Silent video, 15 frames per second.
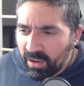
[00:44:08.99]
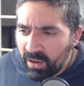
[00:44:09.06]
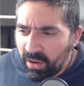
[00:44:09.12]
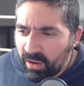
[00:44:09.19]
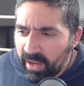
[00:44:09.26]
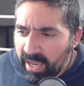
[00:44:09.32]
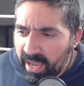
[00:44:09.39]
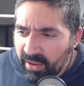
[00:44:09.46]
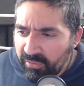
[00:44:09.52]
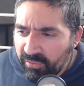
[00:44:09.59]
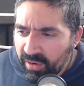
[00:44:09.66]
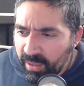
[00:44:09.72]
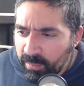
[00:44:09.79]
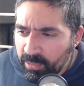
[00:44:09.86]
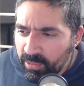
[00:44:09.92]
I have
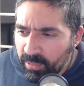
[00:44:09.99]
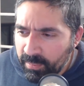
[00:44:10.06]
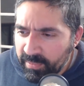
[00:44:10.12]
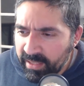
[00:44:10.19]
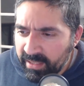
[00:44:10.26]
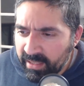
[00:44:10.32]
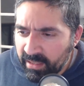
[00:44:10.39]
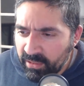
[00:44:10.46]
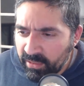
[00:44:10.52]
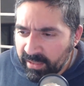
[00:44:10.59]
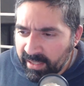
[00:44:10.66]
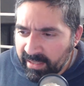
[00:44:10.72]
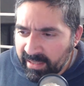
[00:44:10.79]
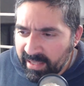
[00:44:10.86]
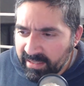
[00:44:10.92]
fibre optic and I
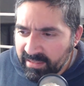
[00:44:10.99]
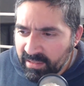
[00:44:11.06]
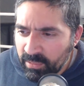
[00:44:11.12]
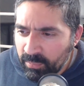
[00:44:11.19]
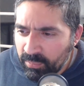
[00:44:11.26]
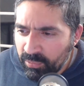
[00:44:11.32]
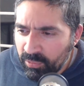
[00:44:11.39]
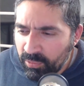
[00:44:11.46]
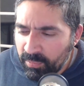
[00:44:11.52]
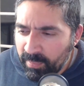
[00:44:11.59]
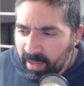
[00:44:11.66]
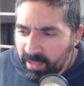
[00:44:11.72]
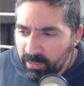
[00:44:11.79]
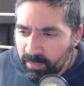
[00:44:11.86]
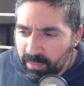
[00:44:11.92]
get less than
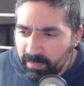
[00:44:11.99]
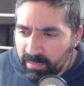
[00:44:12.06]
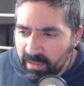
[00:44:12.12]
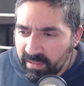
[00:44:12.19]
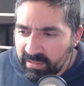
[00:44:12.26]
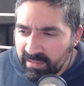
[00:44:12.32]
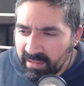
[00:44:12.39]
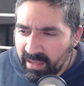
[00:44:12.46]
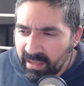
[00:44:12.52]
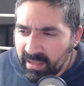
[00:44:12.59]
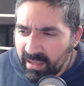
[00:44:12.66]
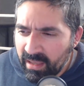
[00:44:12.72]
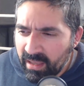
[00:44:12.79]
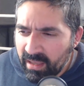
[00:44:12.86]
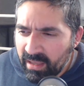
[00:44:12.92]
broadband with PlusNet.
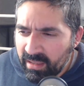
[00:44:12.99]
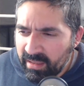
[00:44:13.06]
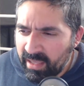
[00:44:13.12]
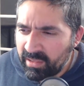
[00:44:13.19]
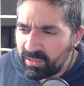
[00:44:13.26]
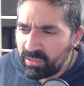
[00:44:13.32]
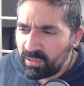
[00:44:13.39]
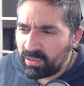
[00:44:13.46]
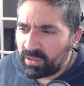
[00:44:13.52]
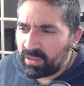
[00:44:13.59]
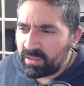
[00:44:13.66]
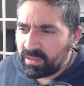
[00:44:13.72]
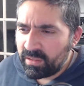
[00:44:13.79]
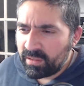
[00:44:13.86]
That's not good.